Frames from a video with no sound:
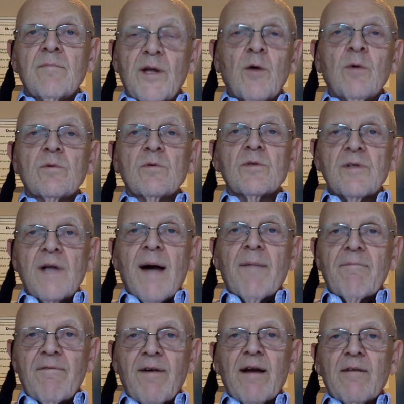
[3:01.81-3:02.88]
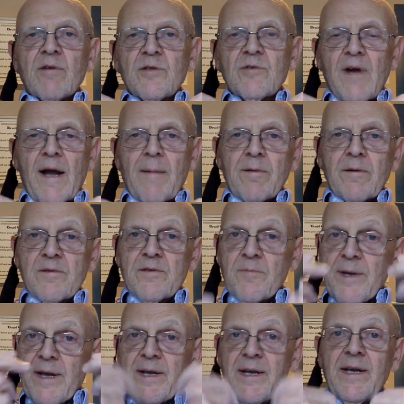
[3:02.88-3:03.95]
They don't stop virus droplets
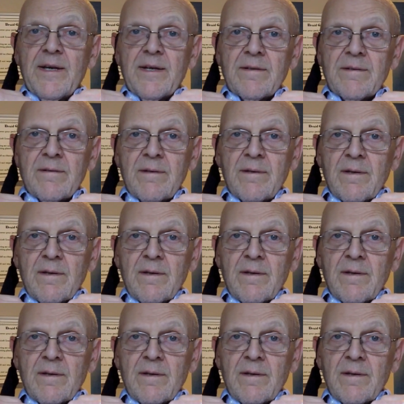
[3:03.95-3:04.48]
from getting in.